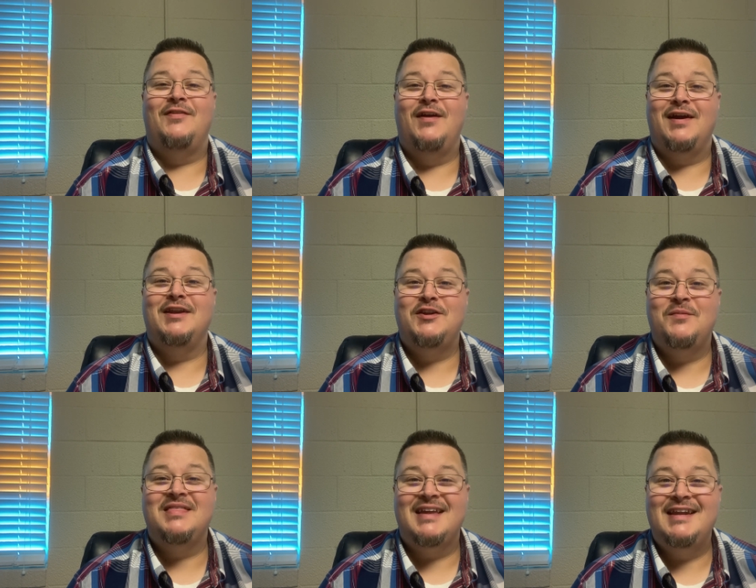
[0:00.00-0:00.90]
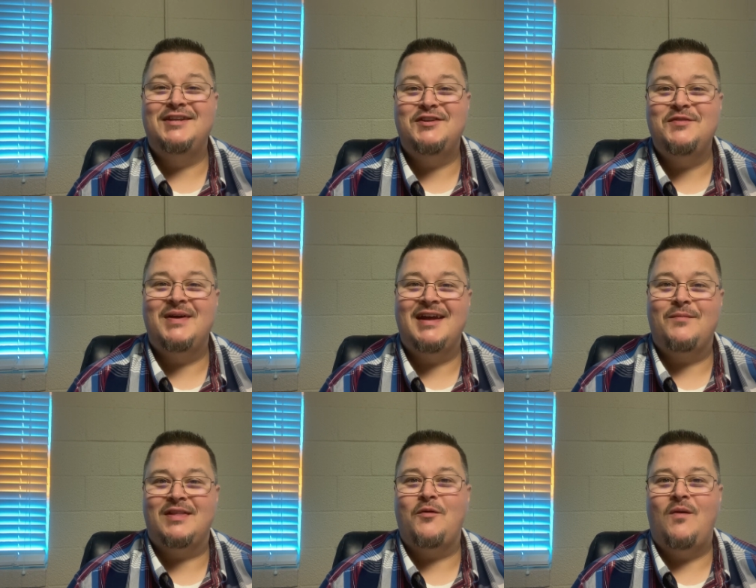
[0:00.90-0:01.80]
They're going to do what they need to do to get
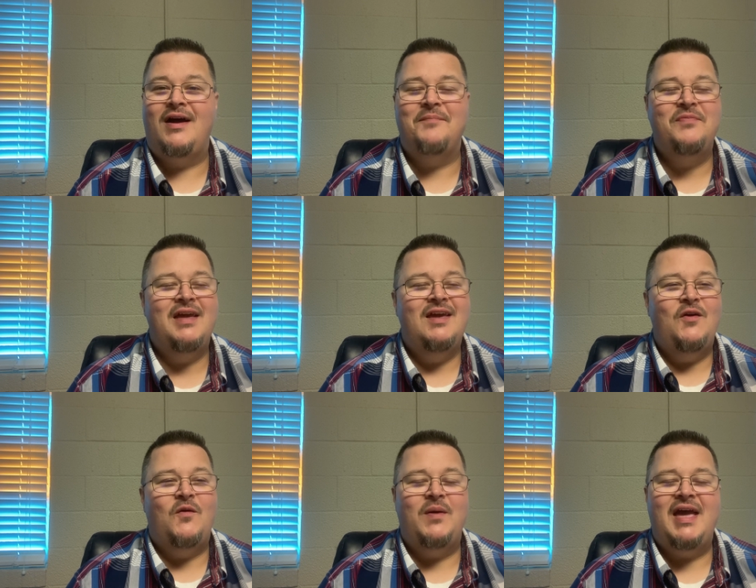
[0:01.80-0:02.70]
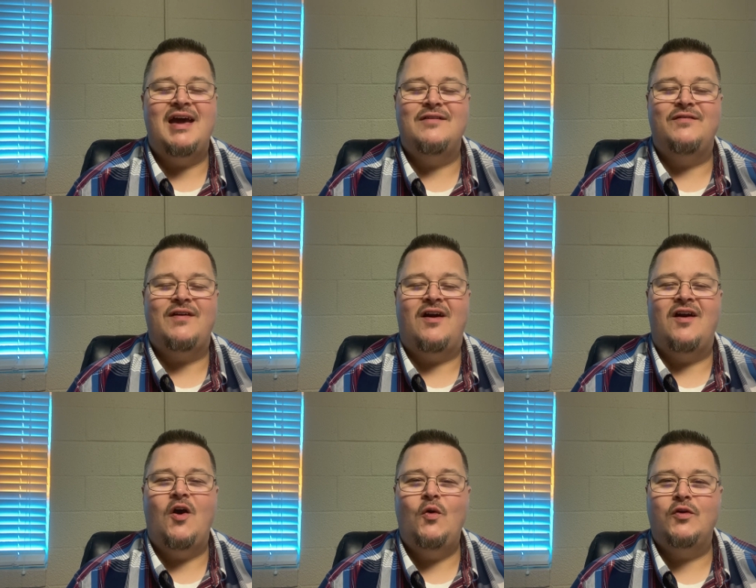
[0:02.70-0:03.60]
what they want. Well, we have
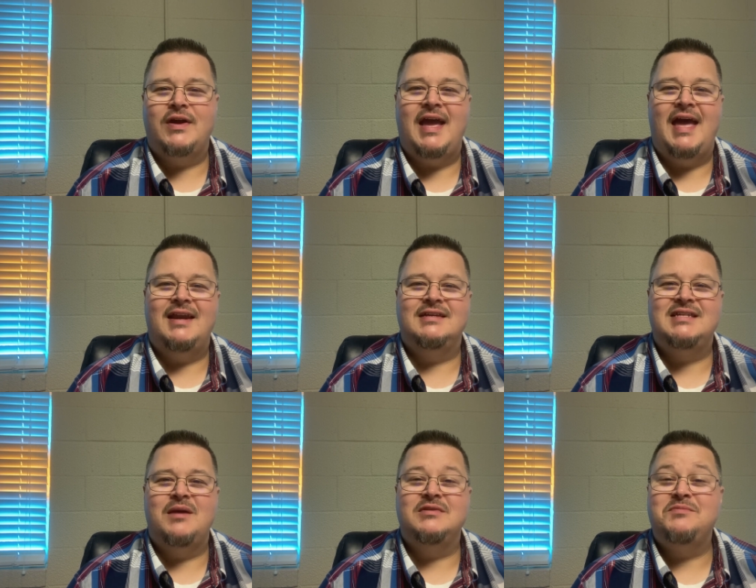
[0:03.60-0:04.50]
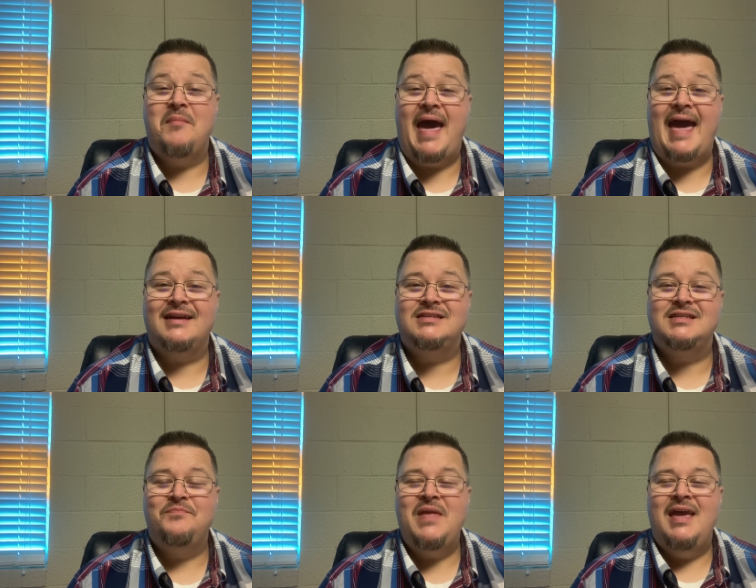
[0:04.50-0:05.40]
our older cat. His name is
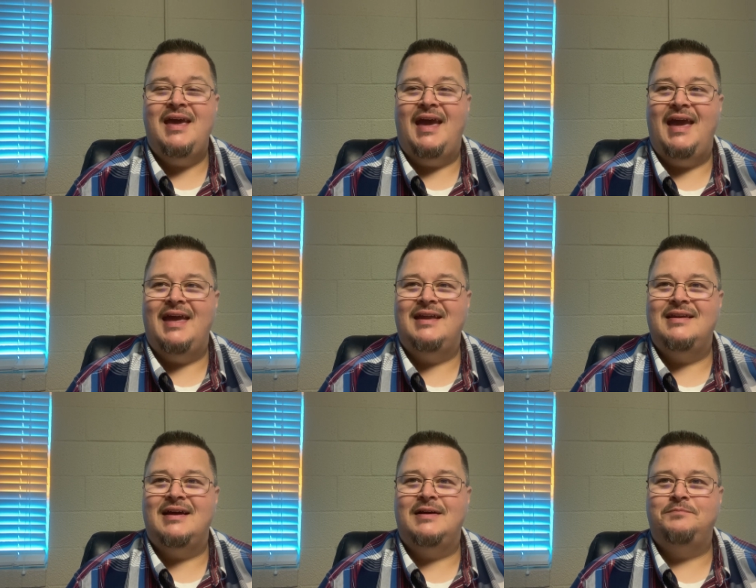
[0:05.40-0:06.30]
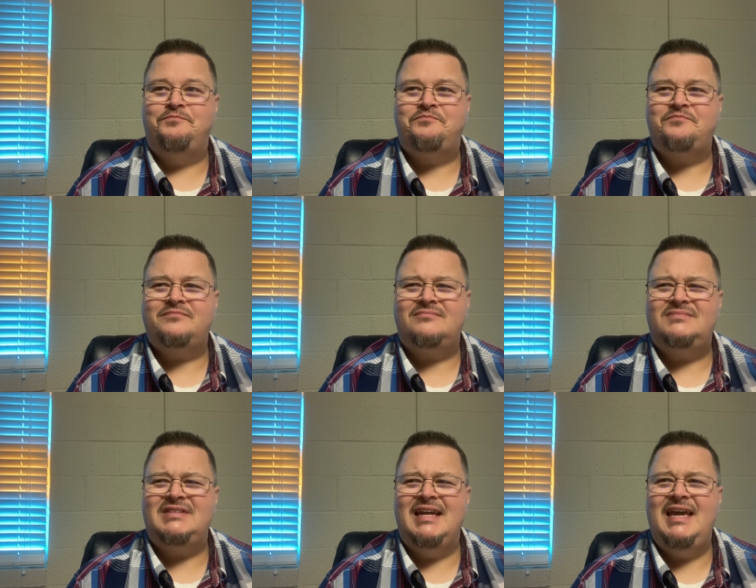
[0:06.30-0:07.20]
Max, and um,
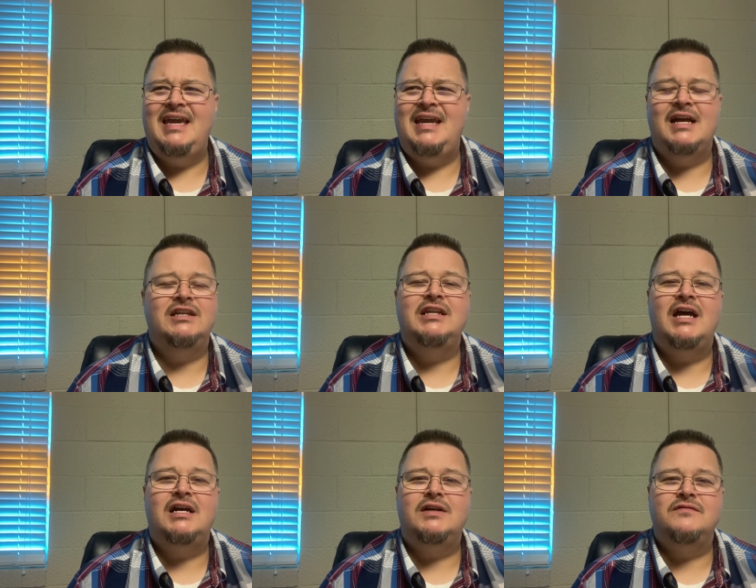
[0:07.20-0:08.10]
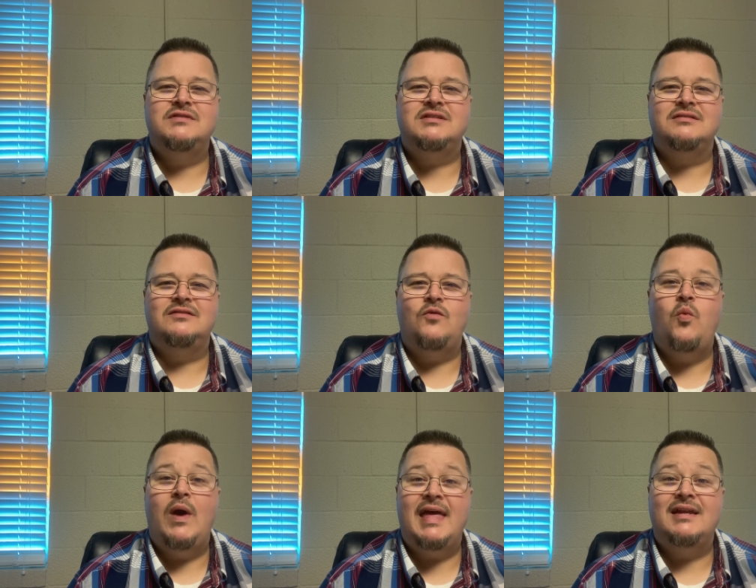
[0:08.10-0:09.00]
he loves
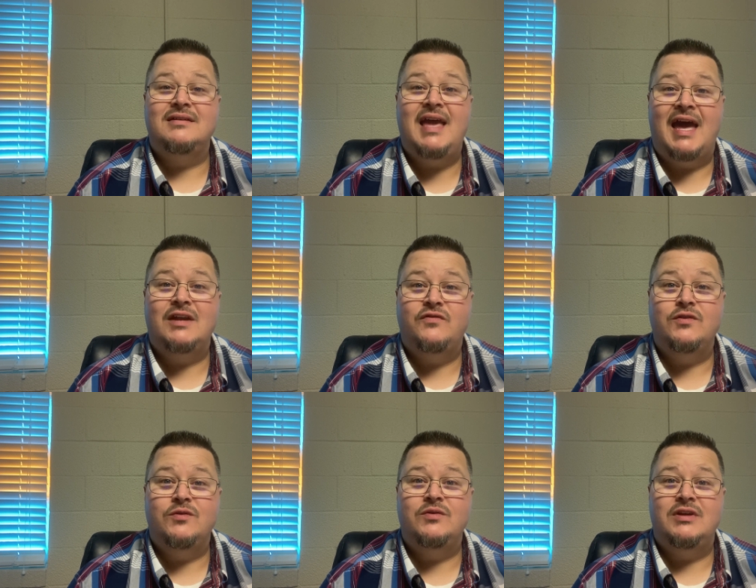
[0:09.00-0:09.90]
wet cat food.